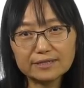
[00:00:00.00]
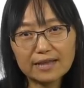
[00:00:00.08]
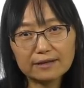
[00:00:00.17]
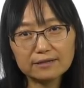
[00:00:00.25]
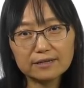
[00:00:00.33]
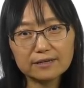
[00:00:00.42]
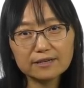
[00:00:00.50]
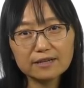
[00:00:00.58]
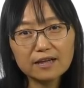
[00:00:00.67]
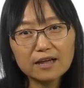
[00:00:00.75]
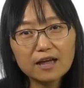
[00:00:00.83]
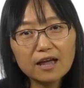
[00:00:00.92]
setting.
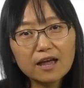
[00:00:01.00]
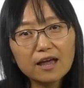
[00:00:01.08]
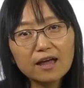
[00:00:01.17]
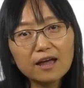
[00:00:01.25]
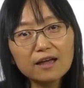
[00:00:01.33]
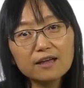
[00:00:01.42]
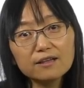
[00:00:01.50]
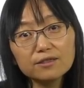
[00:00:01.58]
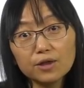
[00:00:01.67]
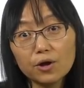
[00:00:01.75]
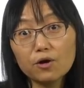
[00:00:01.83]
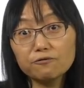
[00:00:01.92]

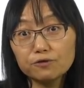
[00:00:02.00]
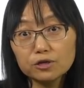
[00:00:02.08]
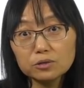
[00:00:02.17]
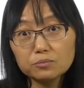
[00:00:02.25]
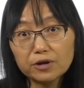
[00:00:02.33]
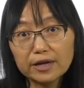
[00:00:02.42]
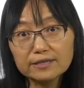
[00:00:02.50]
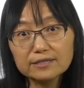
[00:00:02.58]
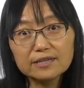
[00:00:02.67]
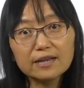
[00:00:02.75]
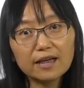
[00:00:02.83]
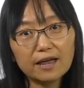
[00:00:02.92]
They are
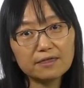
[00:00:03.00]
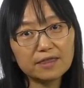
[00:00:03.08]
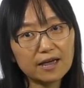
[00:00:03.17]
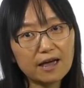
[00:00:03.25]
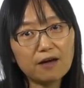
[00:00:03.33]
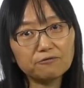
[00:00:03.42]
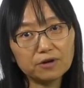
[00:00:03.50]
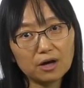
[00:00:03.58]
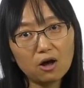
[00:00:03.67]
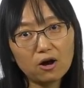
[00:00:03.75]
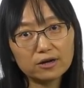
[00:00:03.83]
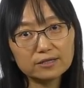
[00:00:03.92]
vertebrates and they have a
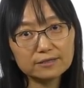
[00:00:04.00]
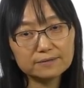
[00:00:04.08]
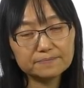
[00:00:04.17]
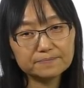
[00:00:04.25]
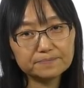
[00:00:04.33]
heart.